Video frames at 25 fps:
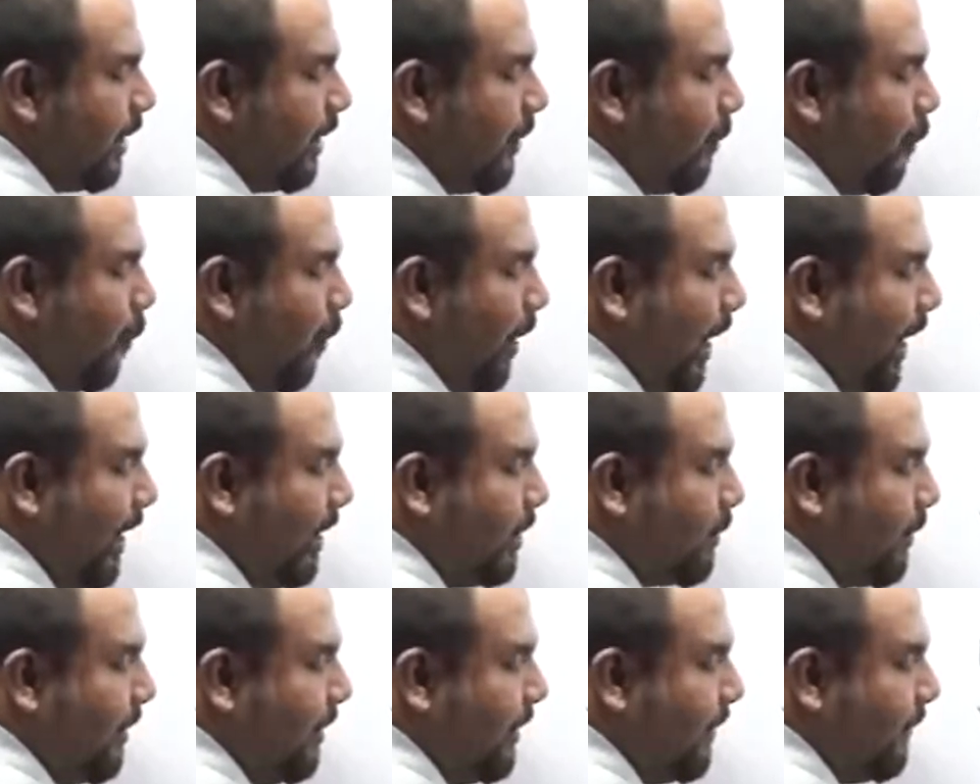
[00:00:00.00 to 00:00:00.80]
then
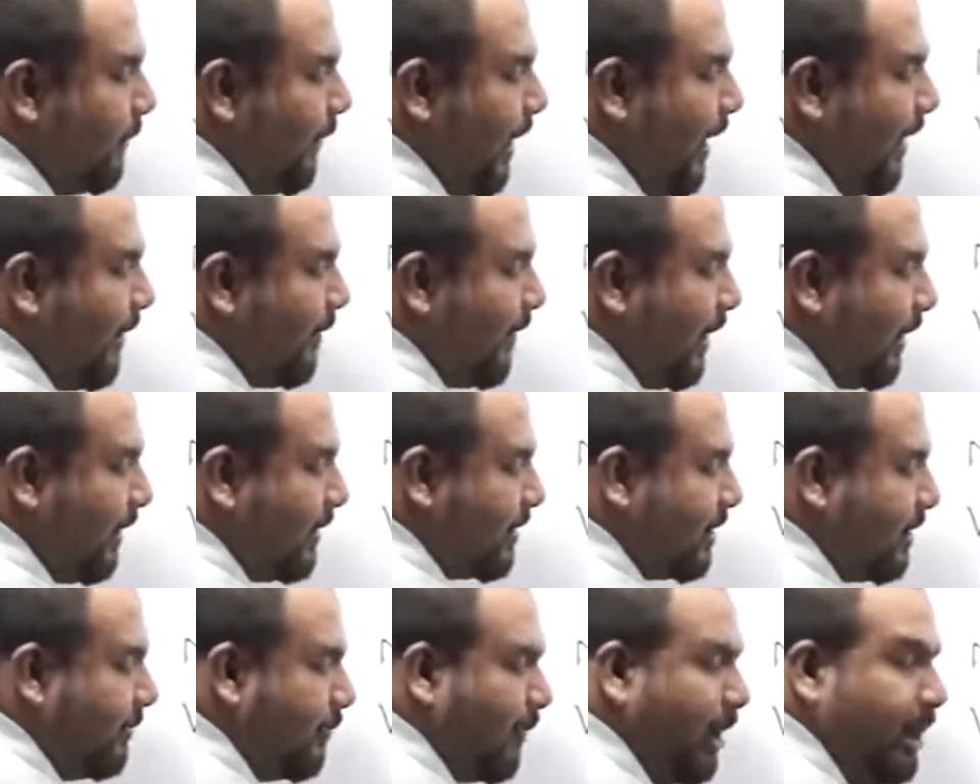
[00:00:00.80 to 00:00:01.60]
Y25, that
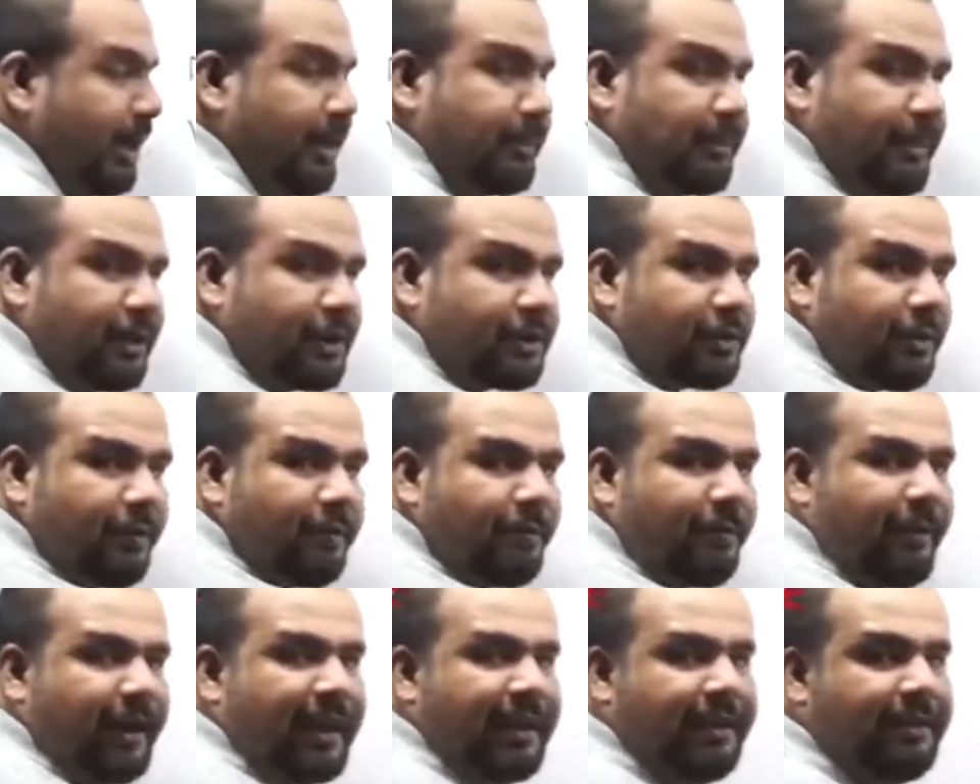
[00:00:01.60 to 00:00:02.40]
is the multiples
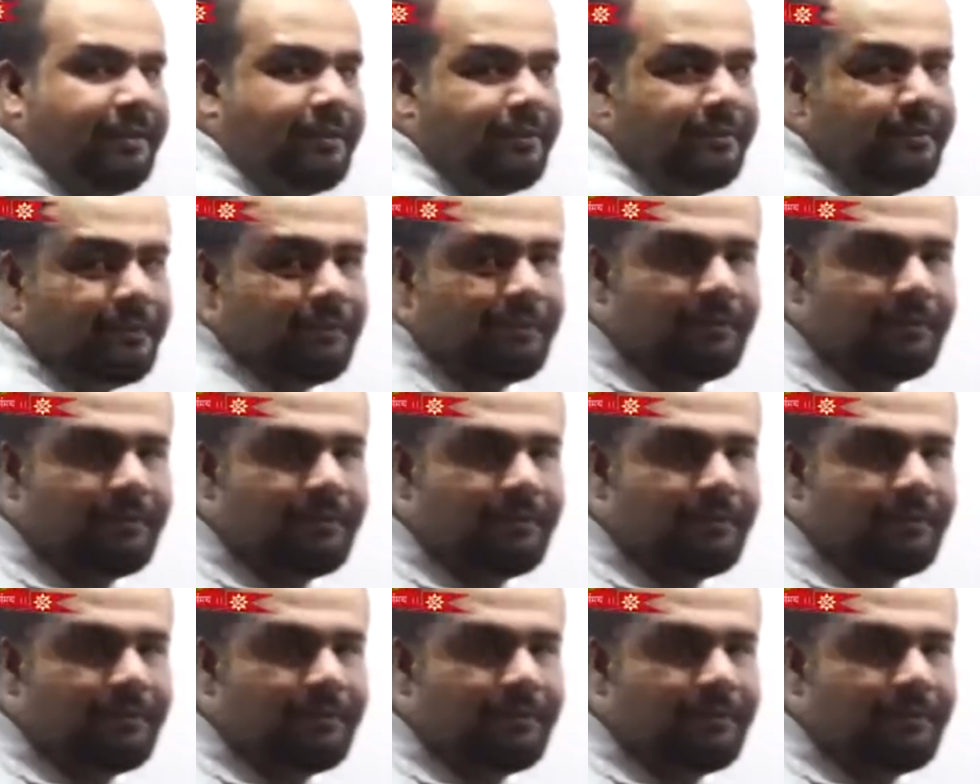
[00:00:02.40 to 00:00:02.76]
of 5.